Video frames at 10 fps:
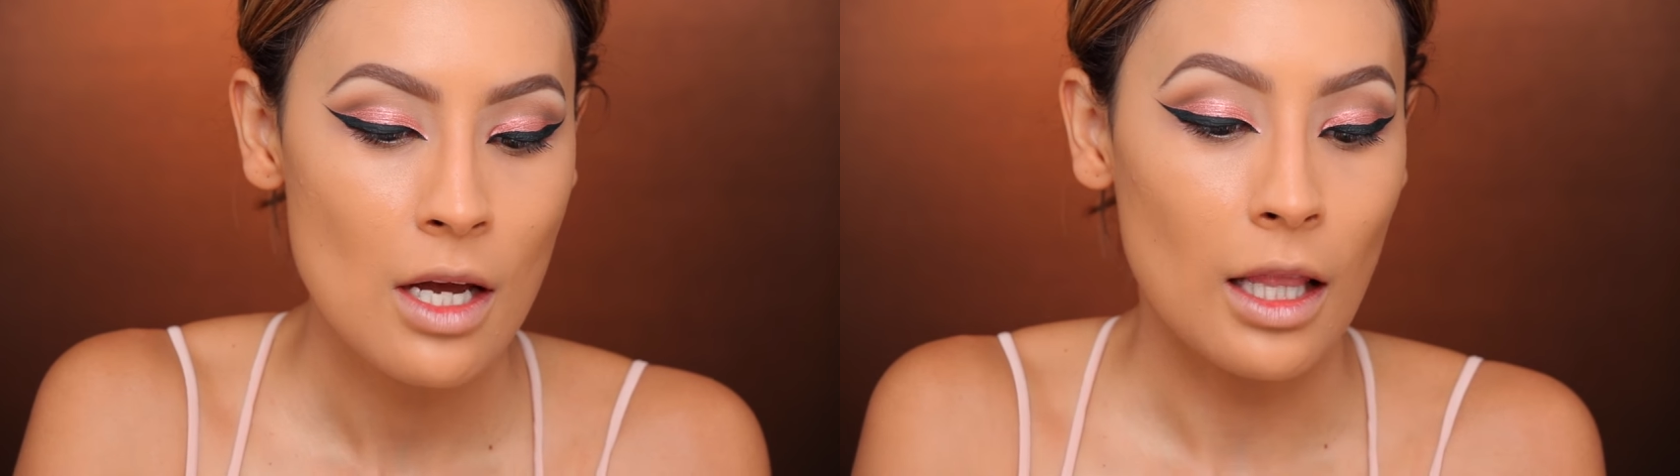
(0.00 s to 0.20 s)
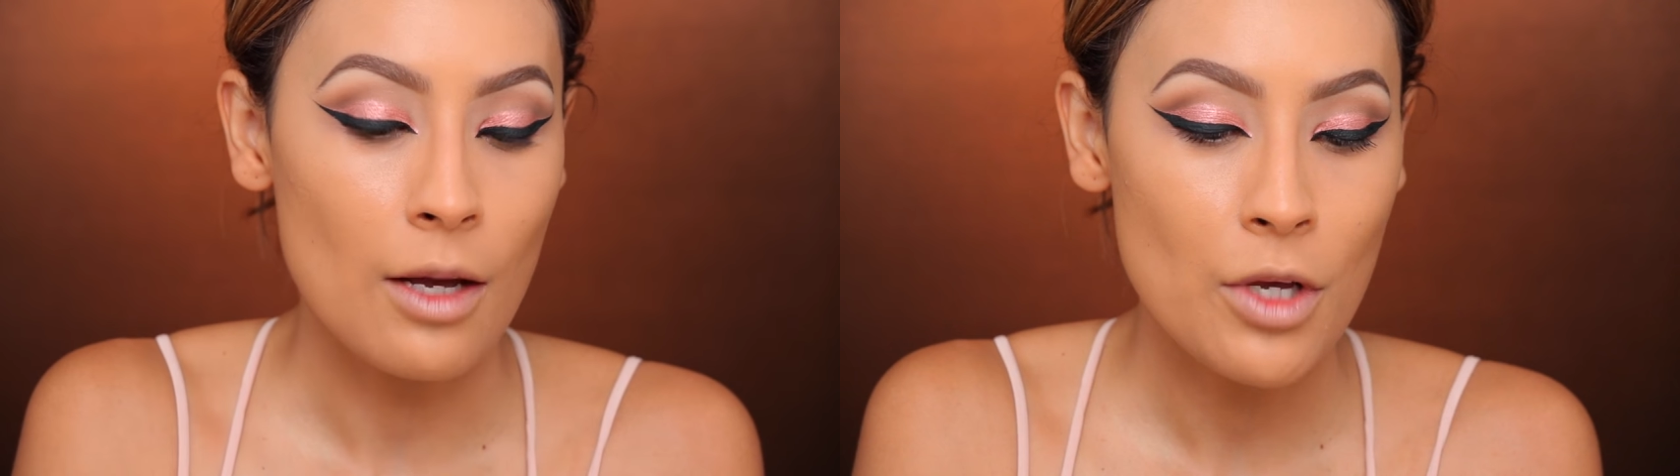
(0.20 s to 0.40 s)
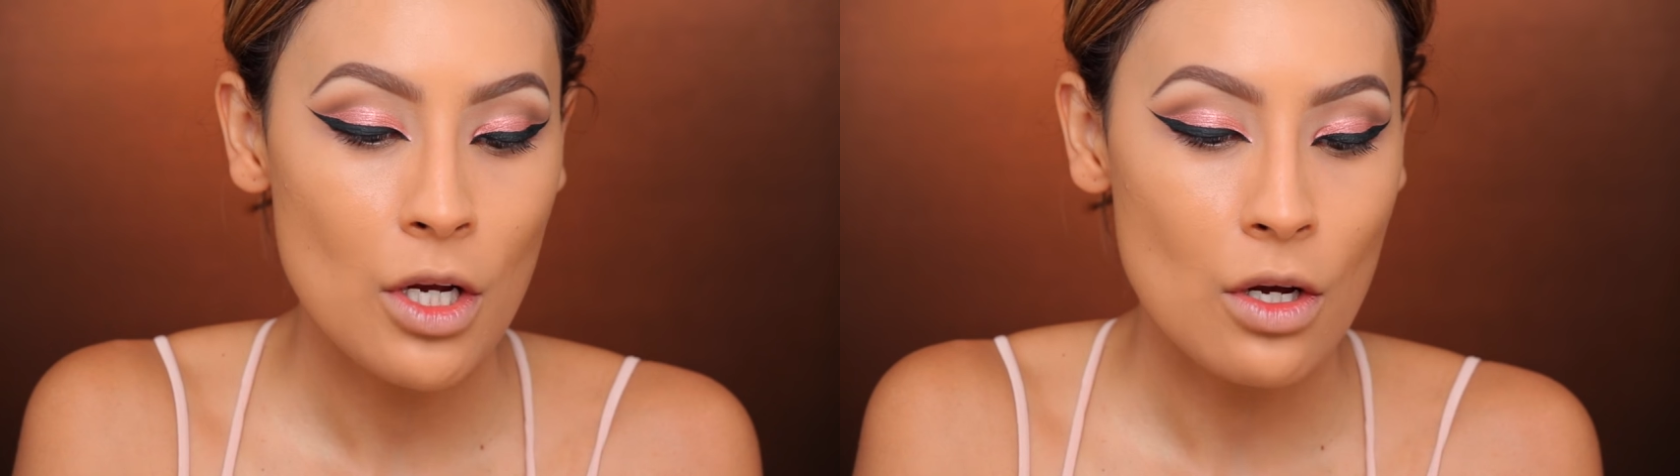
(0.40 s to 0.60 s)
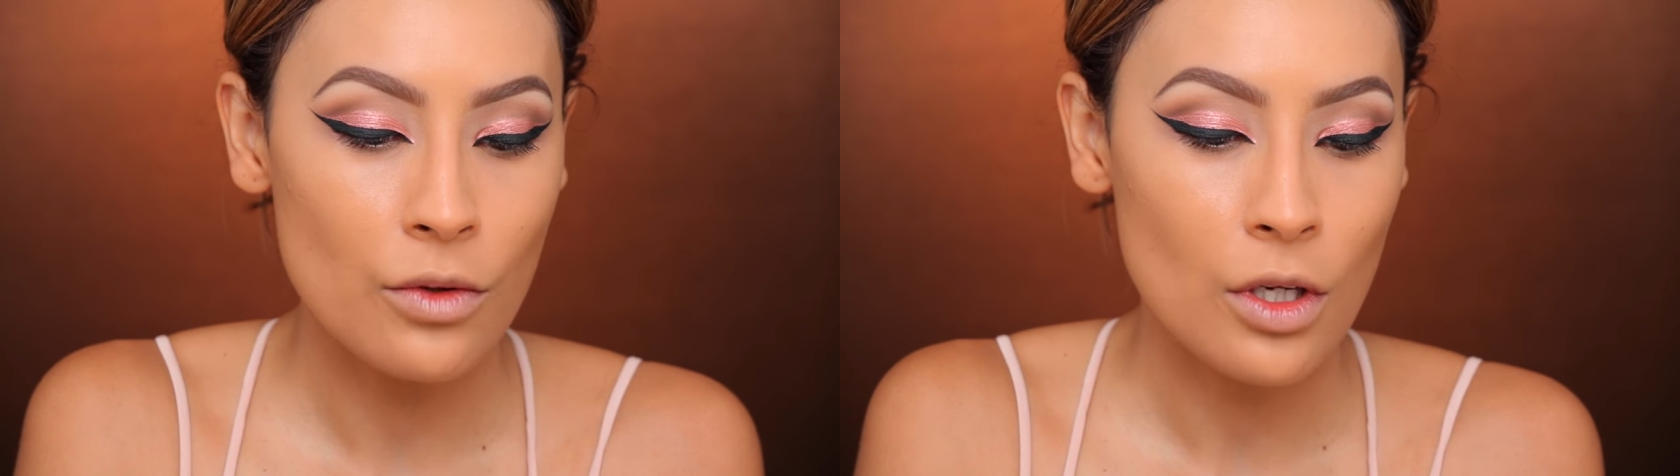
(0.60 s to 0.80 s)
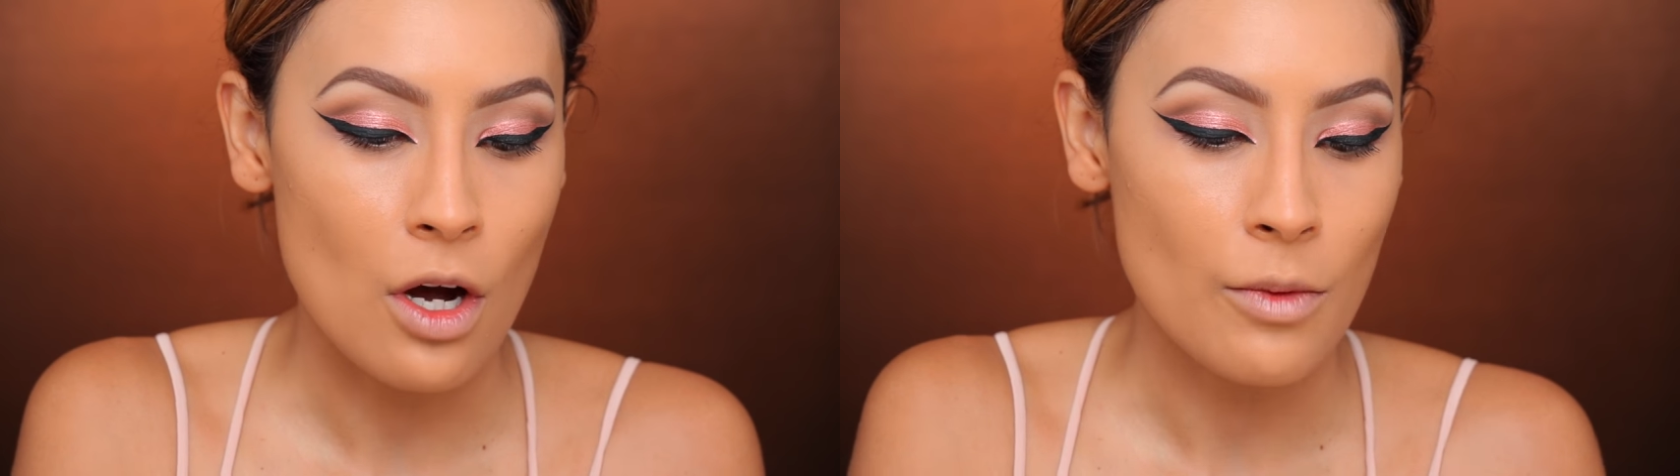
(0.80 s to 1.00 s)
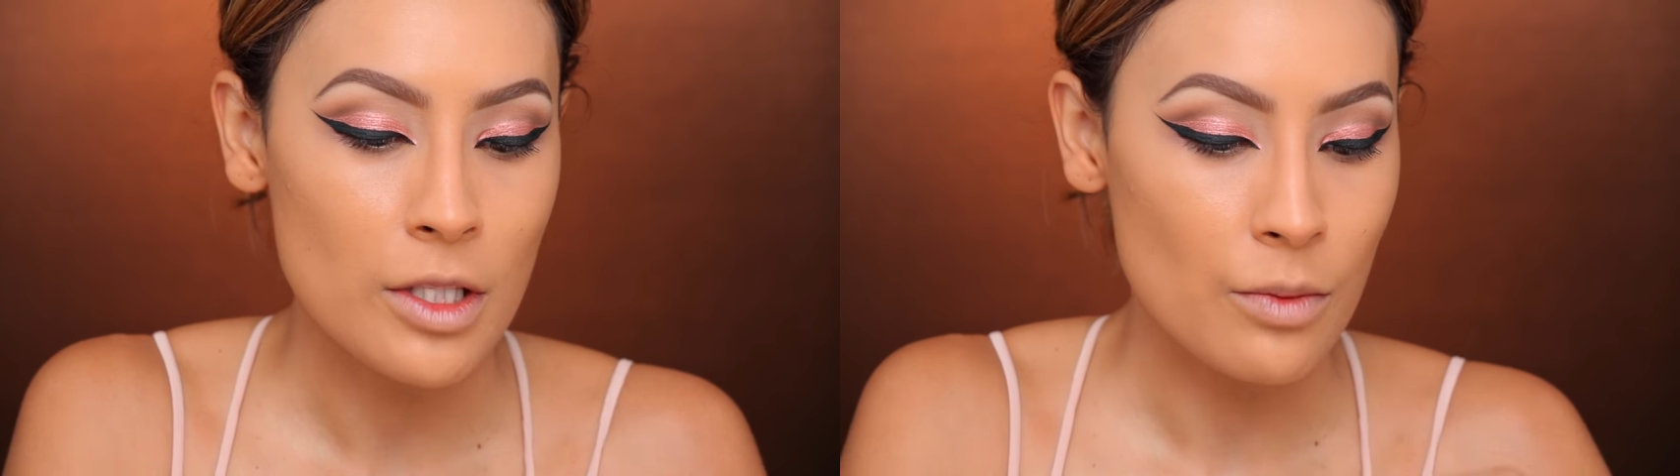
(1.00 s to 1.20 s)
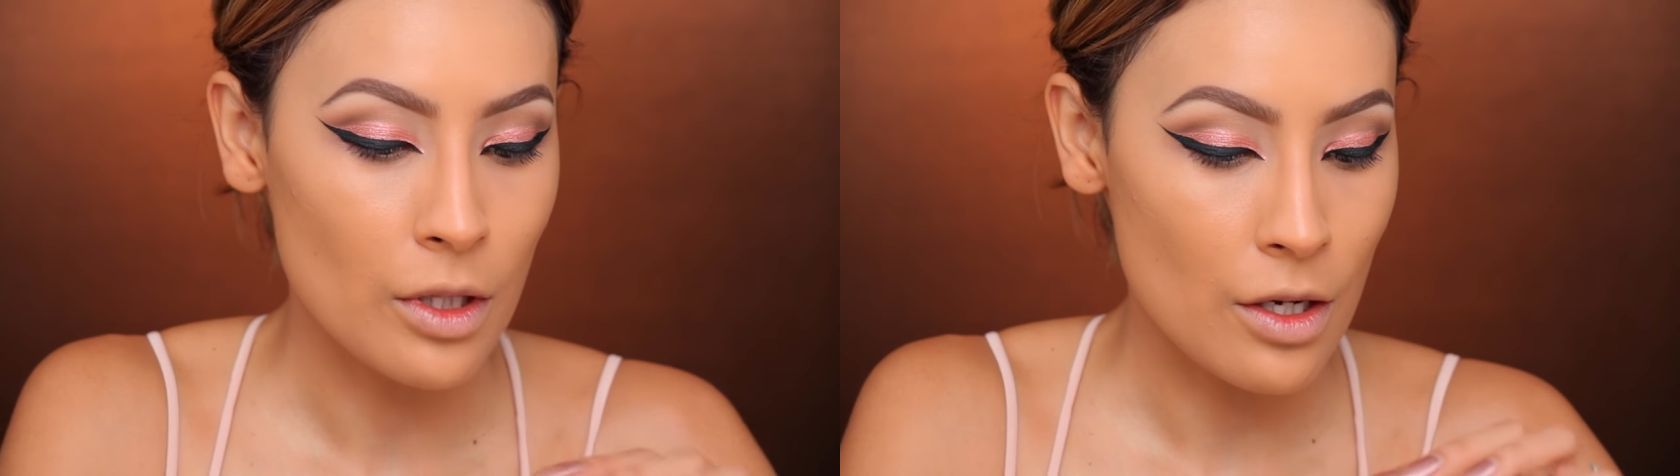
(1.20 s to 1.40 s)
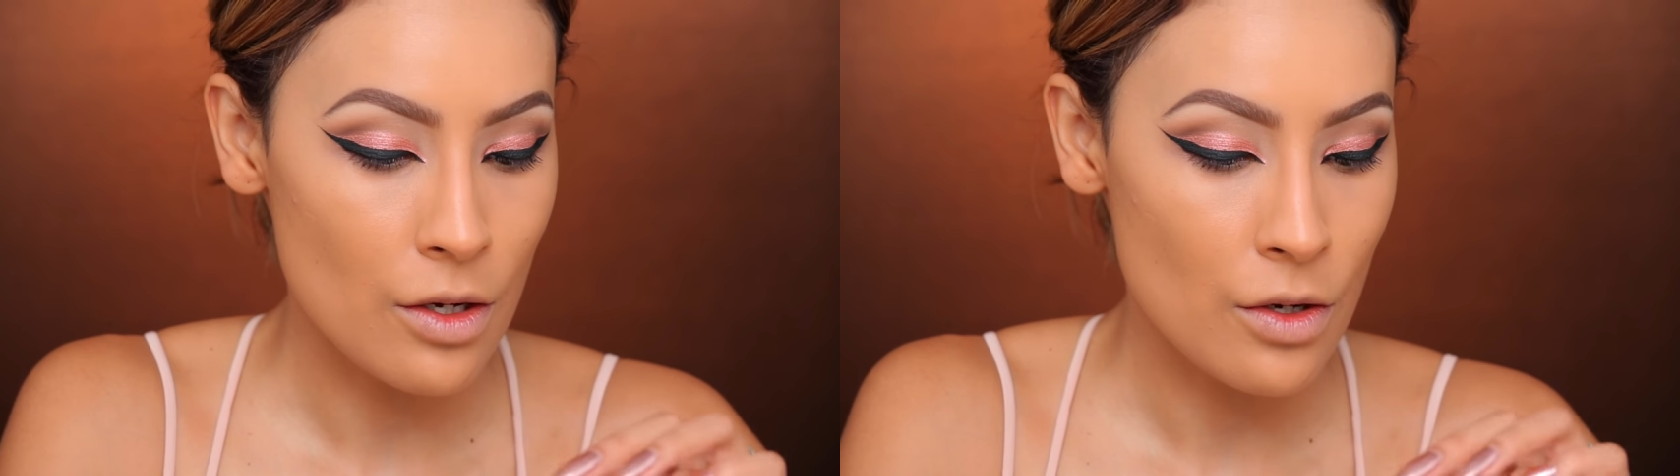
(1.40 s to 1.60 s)
let me know in the comments
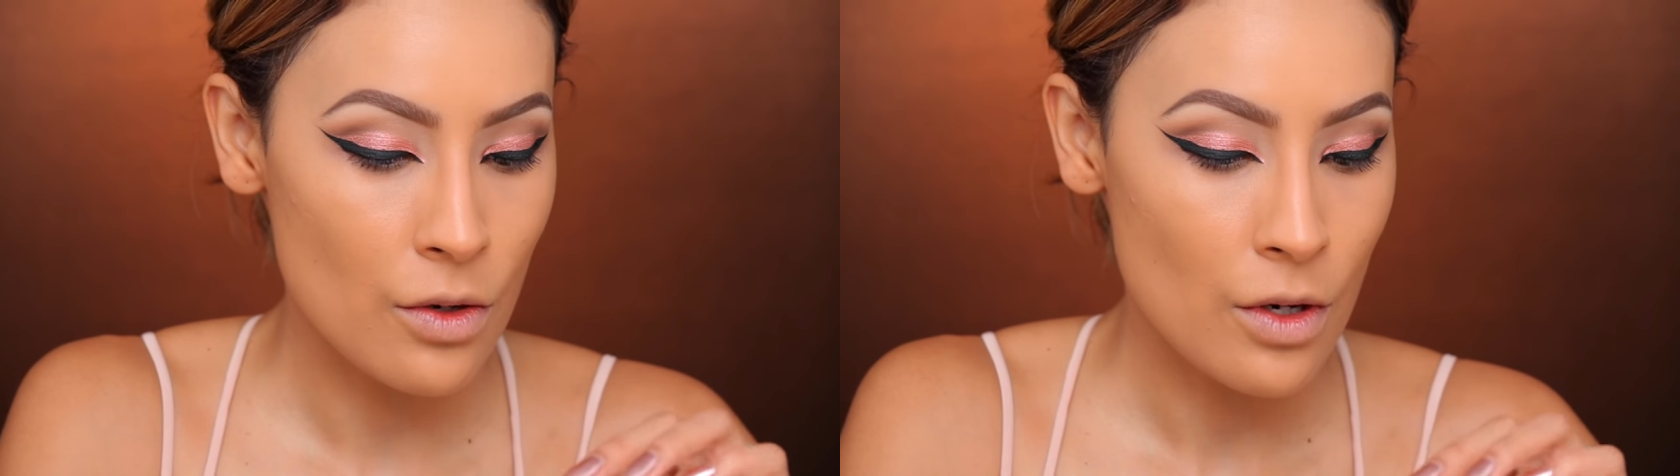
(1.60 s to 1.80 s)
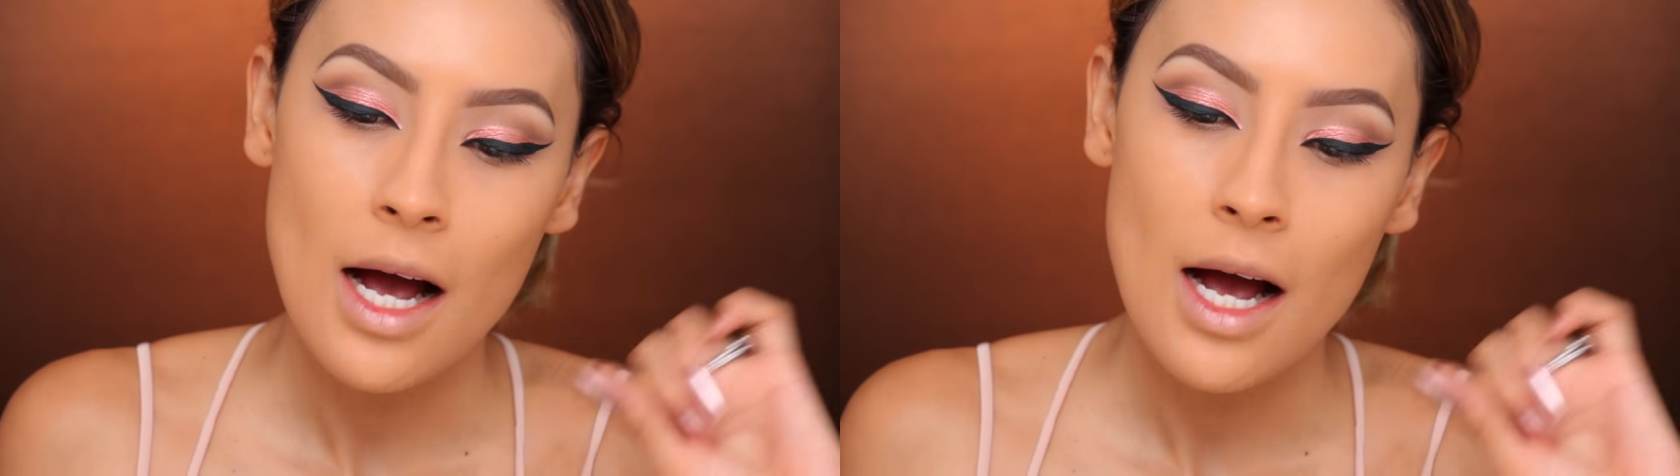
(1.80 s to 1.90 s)
below.